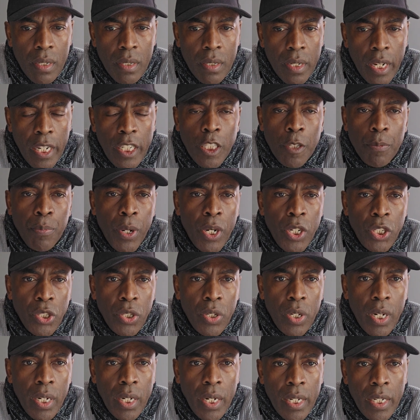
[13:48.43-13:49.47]

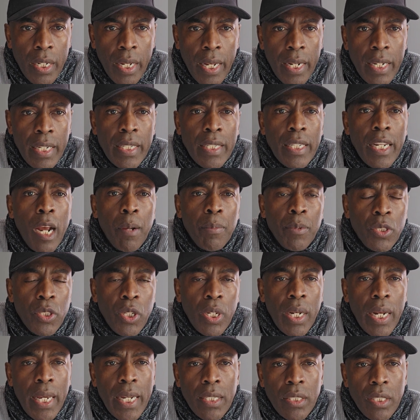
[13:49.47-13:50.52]
expression and
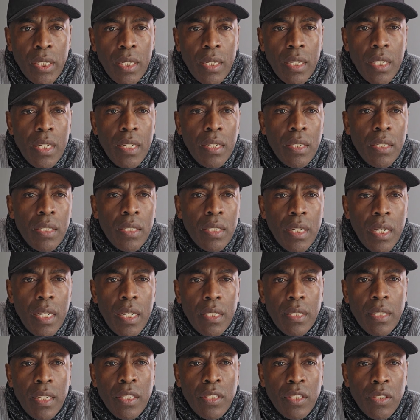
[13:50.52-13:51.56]
encapsulated these
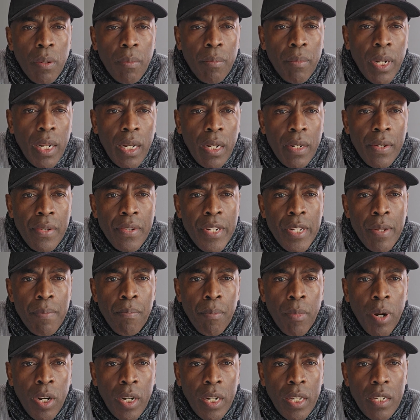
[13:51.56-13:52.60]
things in some like
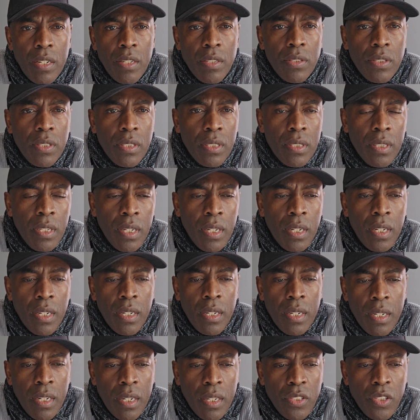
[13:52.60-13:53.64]
mnemonics.
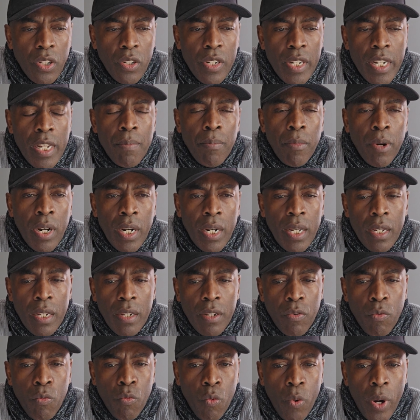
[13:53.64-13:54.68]
So mnemonic
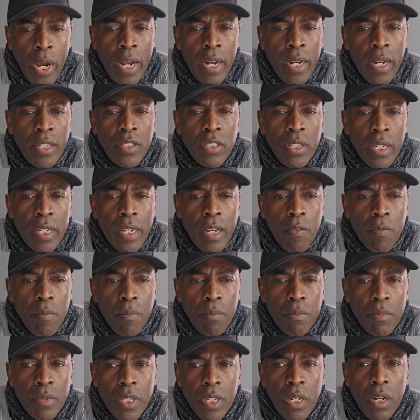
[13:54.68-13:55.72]
way that you
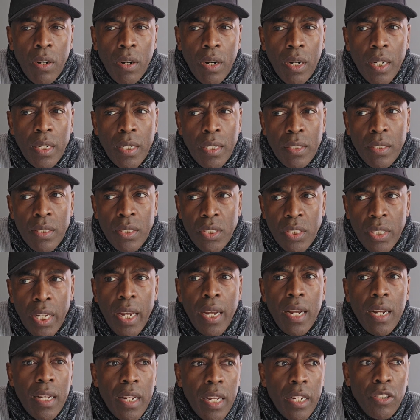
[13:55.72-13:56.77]
can, you know, it is
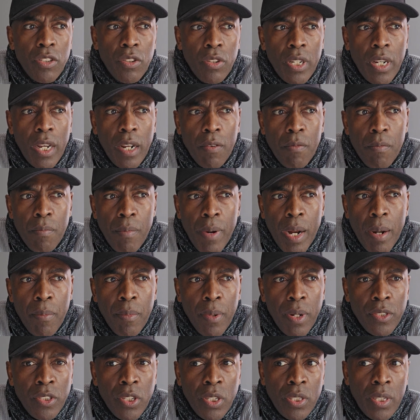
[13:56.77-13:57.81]
saying that you can
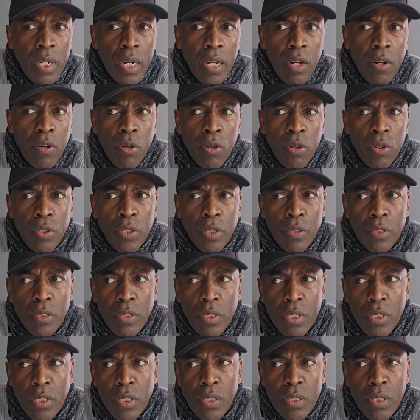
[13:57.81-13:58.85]
remember, just like all
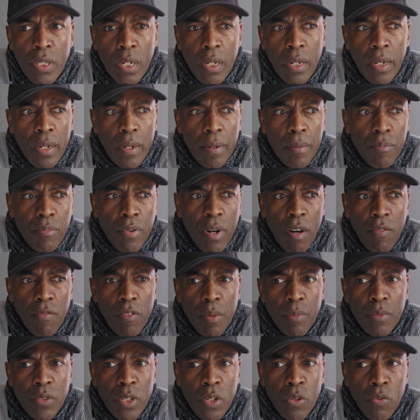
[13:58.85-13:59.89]
these the
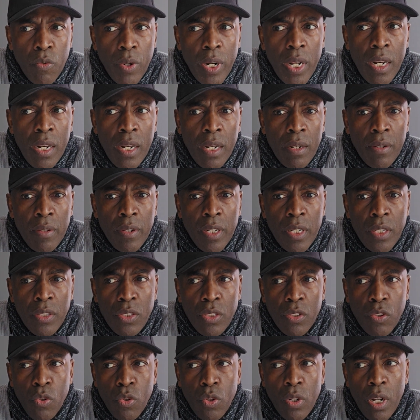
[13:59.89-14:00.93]
proverbs are written,
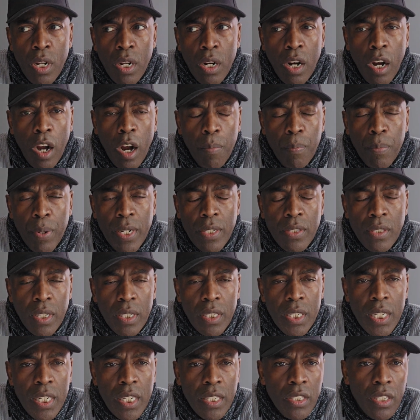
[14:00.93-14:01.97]
these couplets
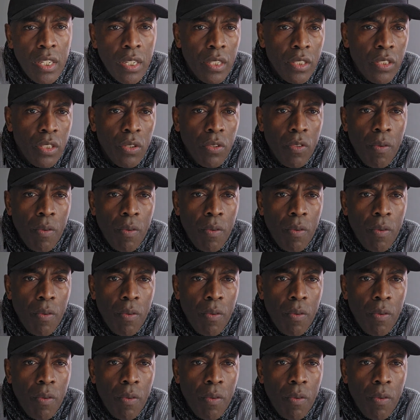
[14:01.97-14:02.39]
that easily to